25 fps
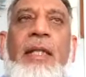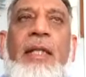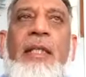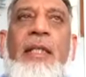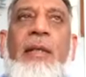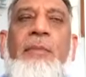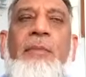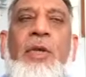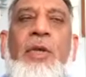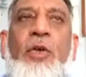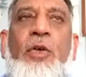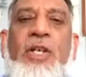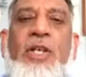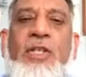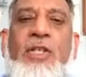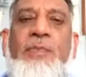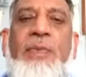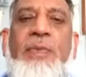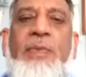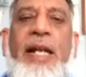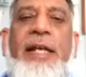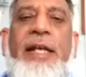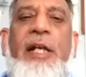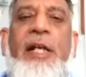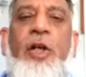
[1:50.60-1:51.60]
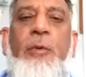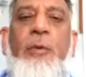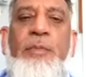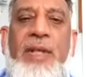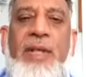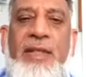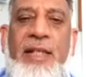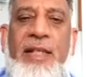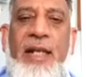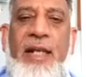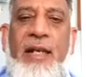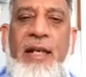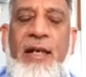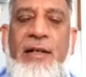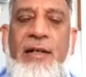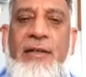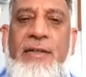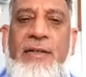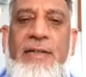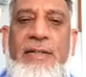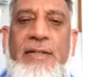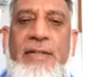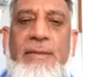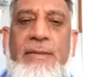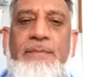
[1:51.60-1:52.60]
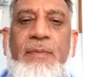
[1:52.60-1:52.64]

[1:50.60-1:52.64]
the mucus building up in their lungs.